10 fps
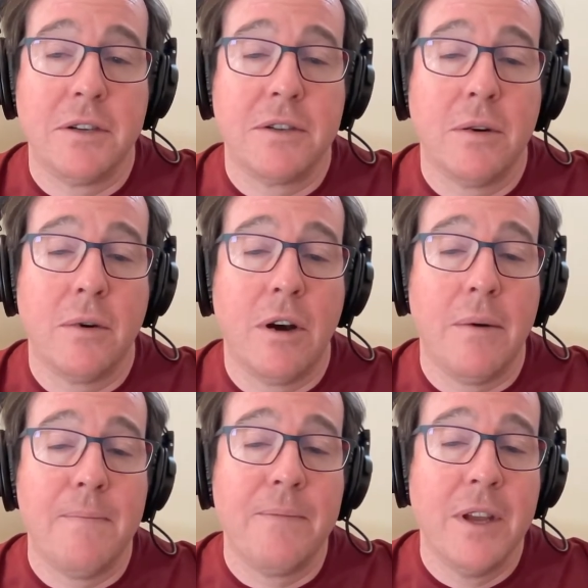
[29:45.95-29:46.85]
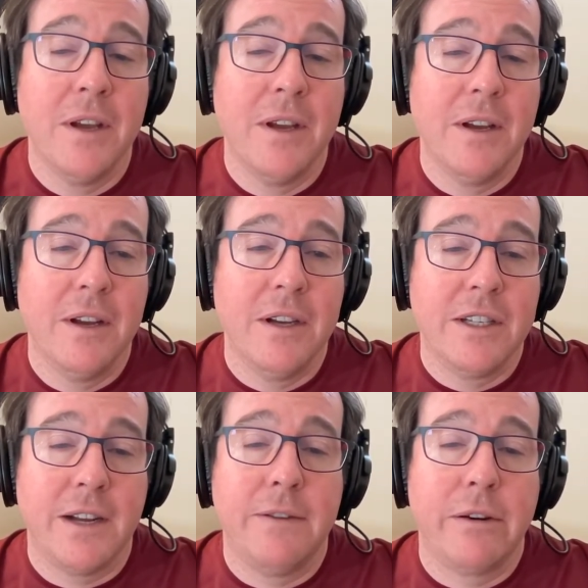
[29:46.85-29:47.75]
So, um,
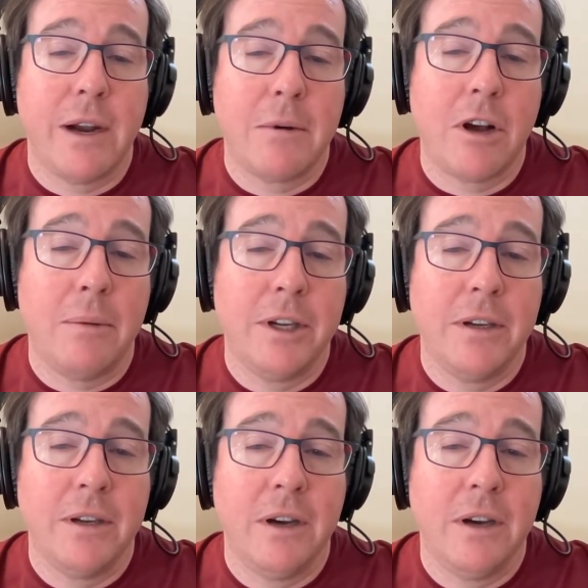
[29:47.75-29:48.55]
definitely grab a copy.